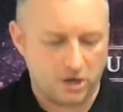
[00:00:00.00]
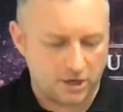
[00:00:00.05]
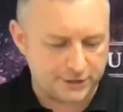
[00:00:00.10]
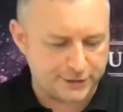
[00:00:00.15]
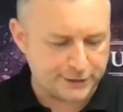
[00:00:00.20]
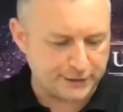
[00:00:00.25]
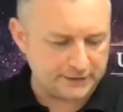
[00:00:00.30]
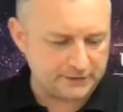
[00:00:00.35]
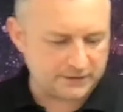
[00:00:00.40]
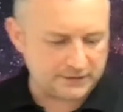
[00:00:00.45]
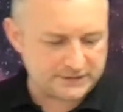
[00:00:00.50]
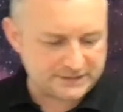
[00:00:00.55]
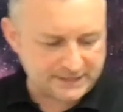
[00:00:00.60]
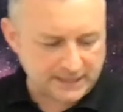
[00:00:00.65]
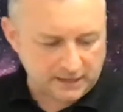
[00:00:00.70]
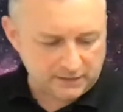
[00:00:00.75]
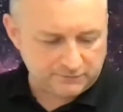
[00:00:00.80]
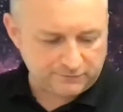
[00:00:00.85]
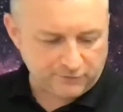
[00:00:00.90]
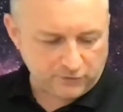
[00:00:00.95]
I think the
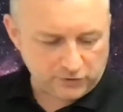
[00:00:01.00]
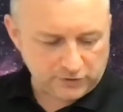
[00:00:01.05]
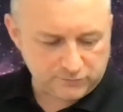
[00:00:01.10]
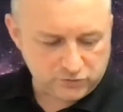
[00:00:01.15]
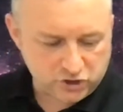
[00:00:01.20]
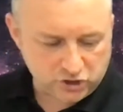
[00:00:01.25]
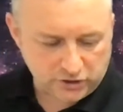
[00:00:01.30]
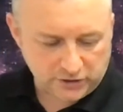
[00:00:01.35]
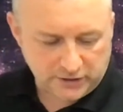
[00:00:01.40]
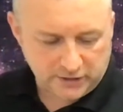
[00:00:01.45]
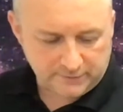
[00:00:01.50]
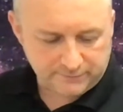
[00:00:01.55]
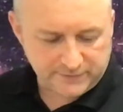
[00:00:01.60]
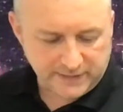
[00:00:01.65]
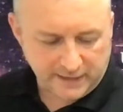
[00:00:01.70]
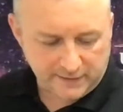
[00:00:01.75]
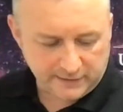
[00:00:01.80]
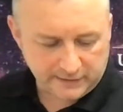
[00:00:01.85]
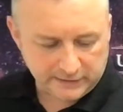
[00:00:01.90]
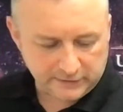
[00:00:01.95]
sound volume should have come
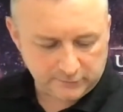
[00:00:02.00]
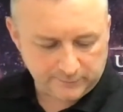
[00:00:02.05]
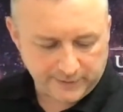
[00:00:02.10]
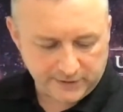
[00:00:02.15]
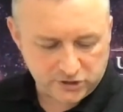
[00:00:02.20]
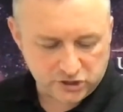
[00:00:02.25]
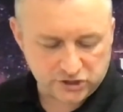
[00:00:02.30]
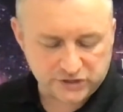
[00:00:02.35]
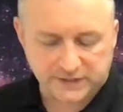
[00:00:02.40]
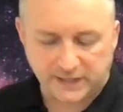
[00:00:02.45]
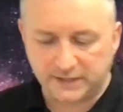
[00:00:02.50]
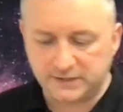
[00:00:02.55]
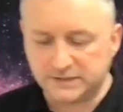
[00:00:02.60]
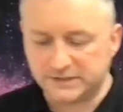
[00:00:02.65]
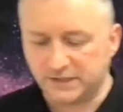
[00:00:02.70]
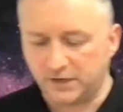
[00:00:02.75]
down a little bit just then.